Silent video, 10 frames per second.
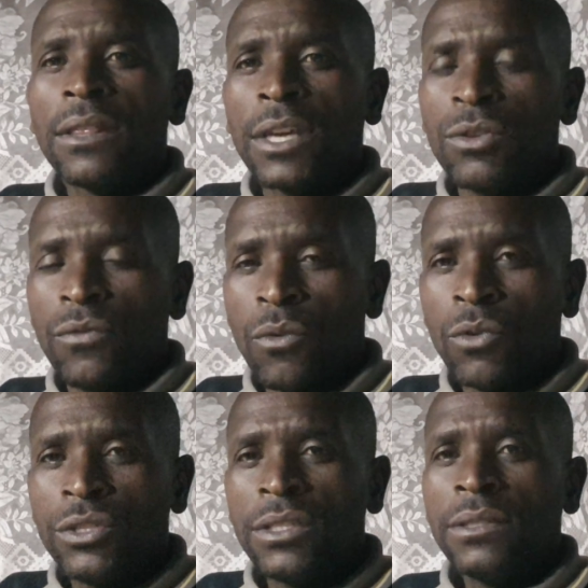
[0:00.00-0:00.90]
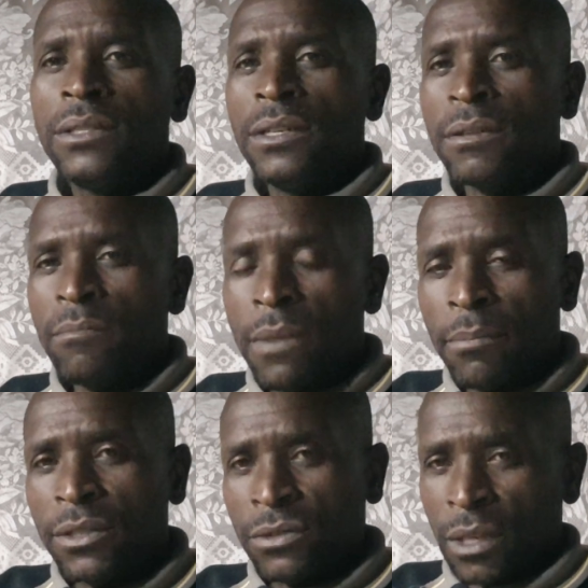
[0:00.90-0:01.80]
Thank you for watching.
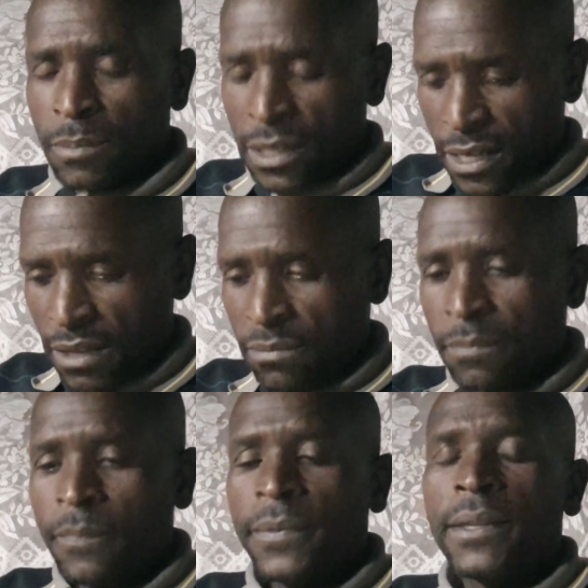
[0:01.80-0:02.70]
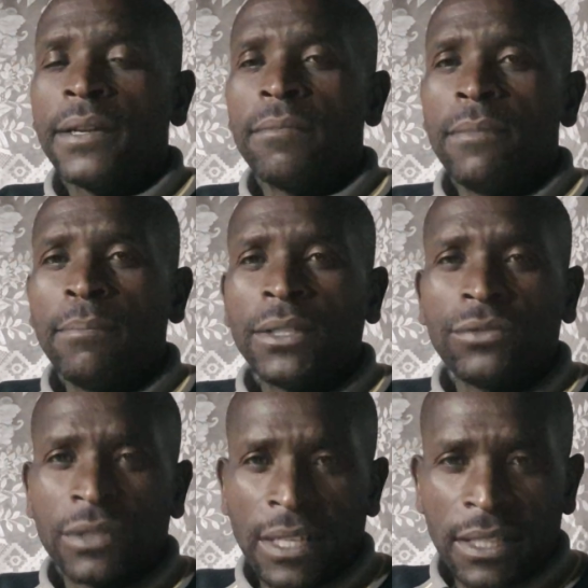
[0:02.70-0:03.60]
Remember to subscribe. Remember
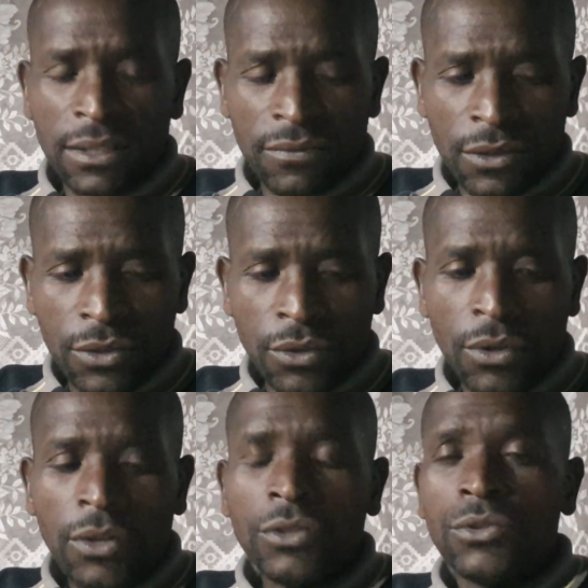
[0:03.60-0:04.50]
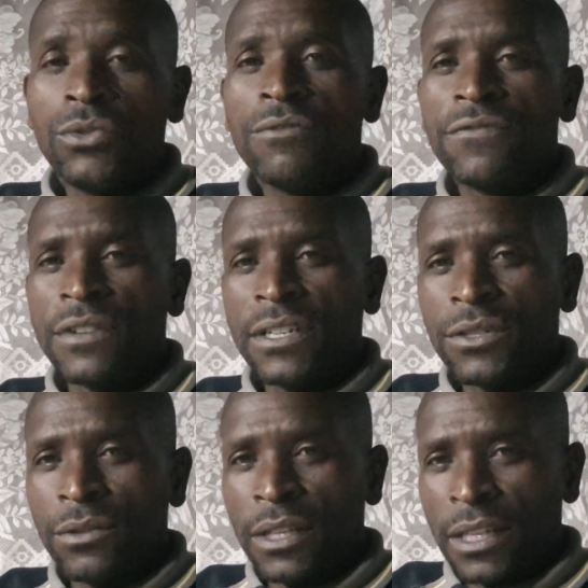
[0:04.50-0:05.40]
to share this video to your friends
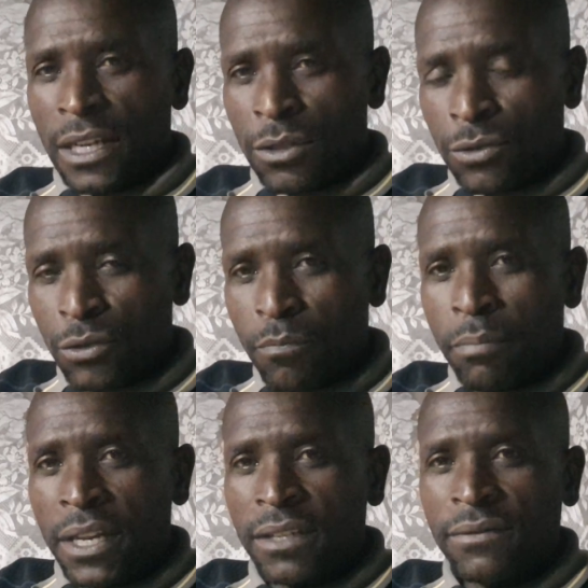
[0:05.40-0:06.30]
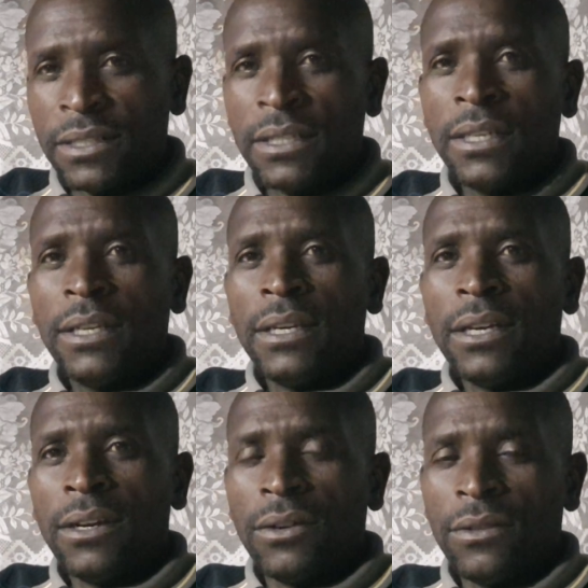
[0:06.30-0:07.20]
so that they can also benefit
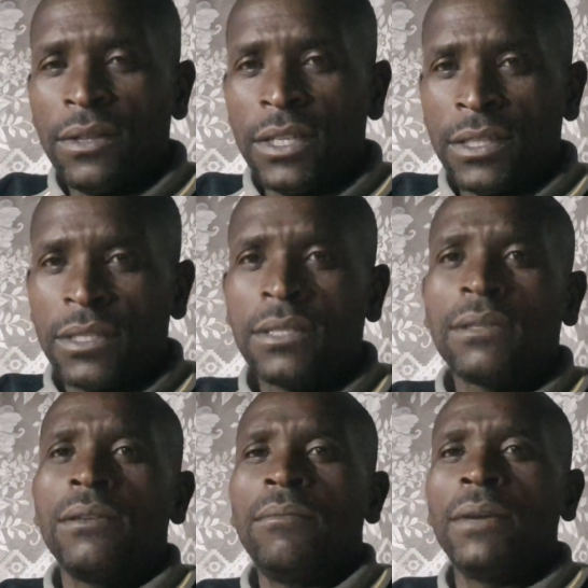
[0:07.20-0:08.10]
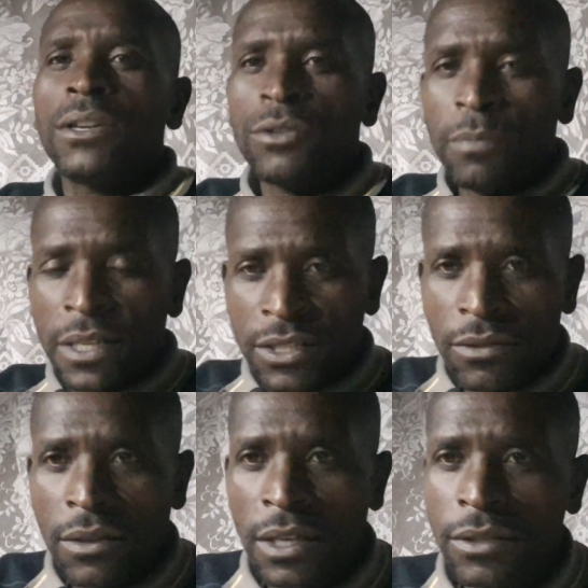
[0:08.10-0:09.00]
on this. May God bless
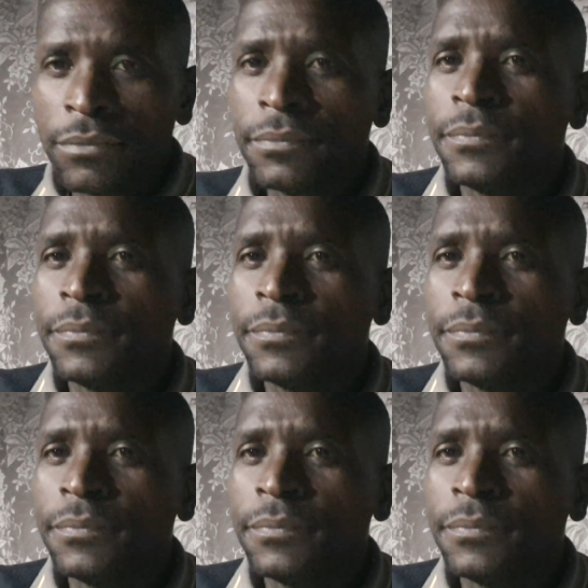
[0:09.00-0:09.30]
you. Thank you.